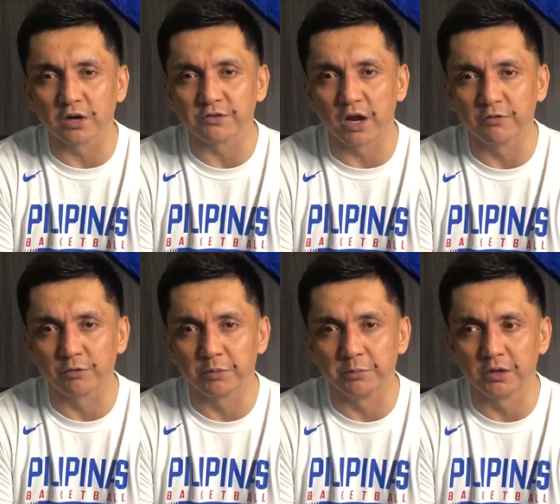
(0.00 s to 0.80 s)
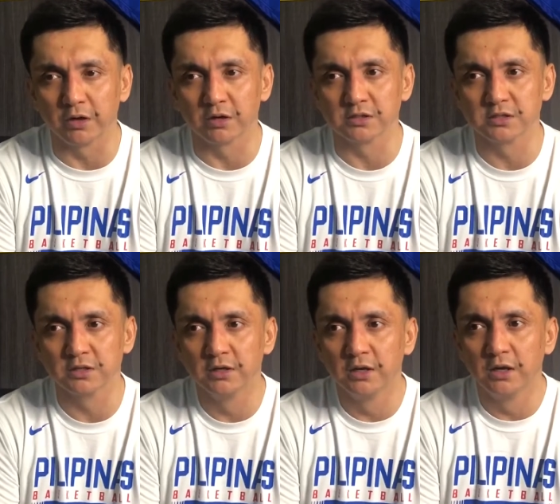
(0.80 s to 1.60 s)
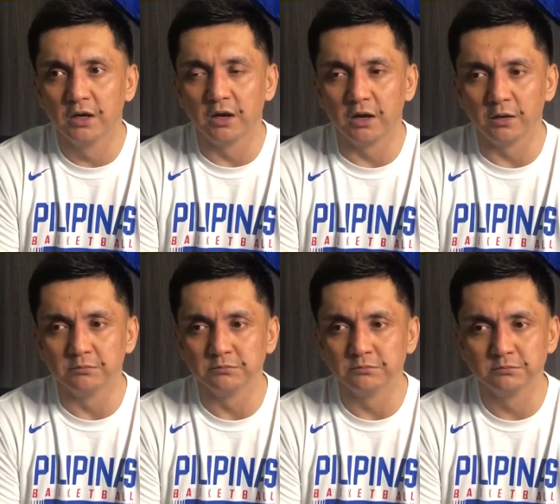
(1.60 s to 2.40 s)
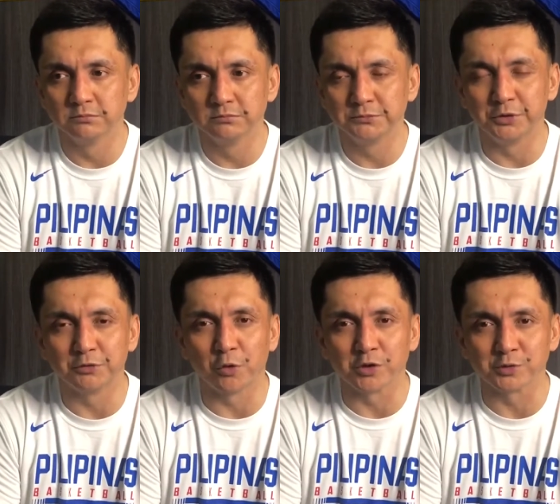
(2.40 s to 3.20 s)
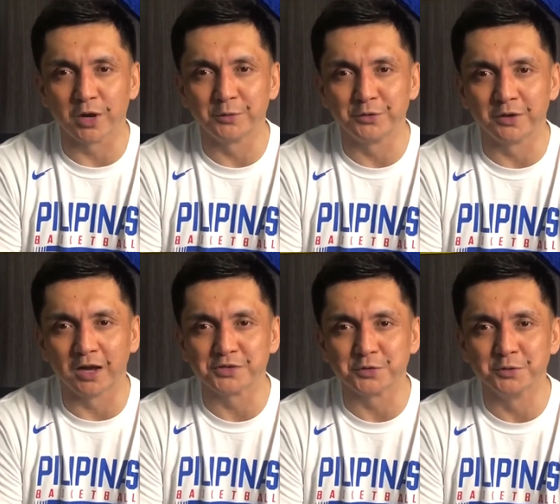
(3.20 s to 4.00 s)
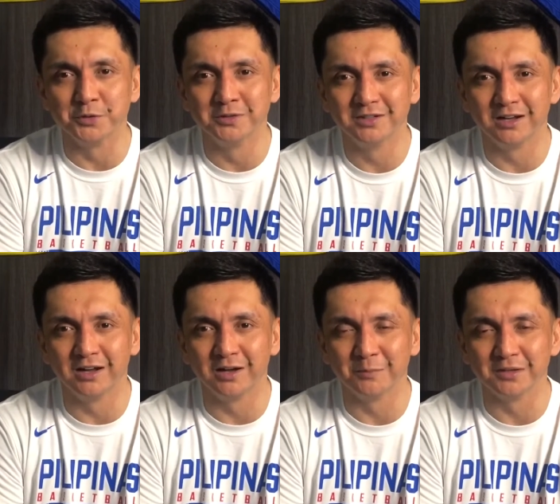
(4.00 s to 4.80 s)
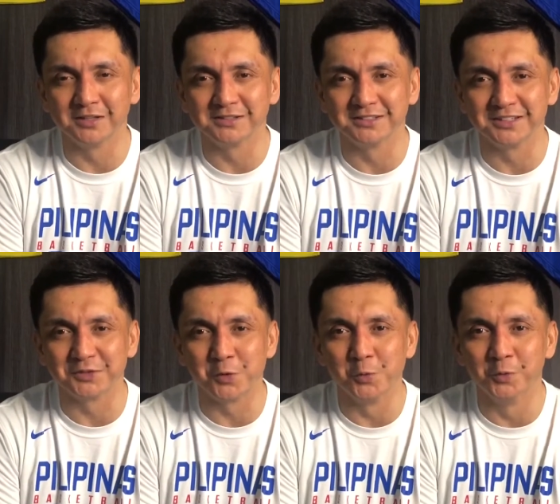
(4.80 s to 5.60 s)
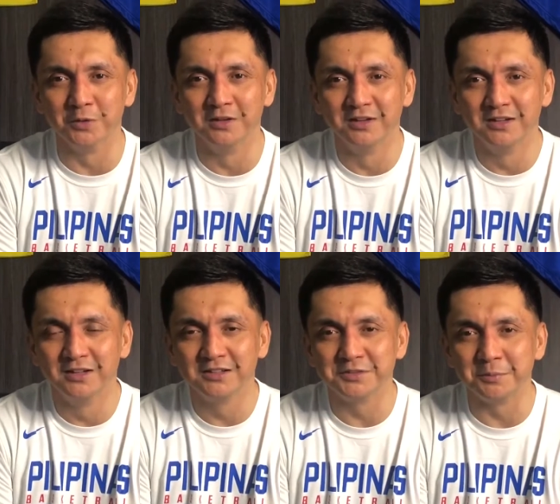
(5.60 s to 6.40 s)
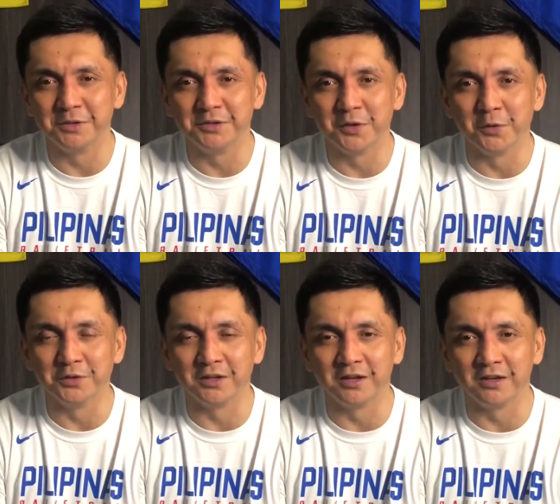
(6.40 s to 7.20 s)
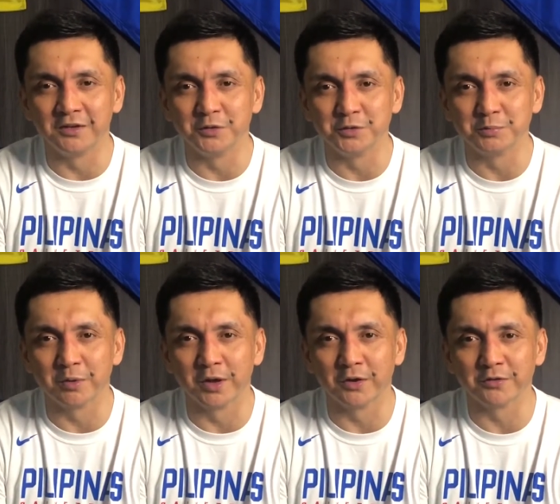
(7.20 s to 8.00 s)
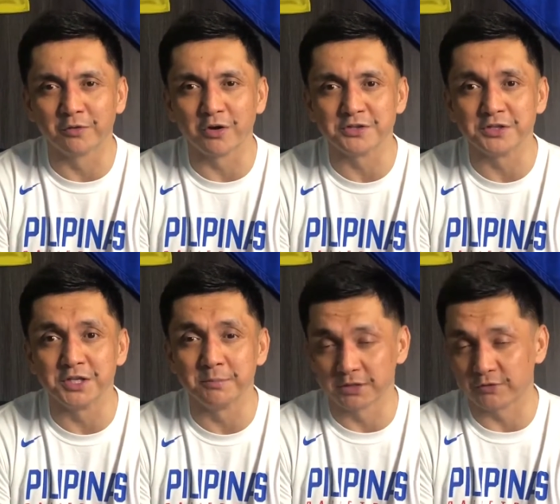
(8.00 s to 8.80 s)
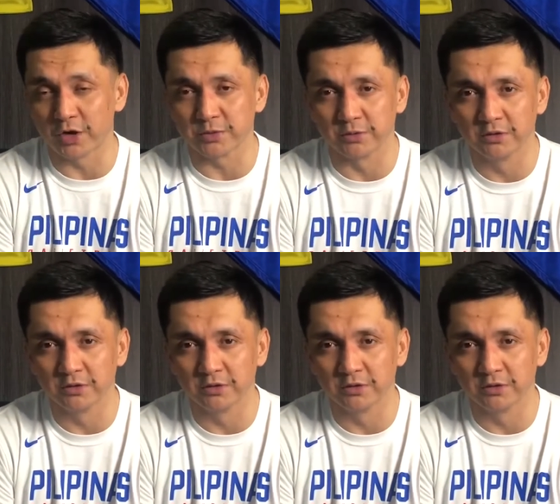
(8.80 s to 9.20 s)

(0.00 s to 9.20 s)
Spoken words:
time for me because, of course, right when you're in high school, it's cool to be the only kid who's playing on the varsity team as a freshman.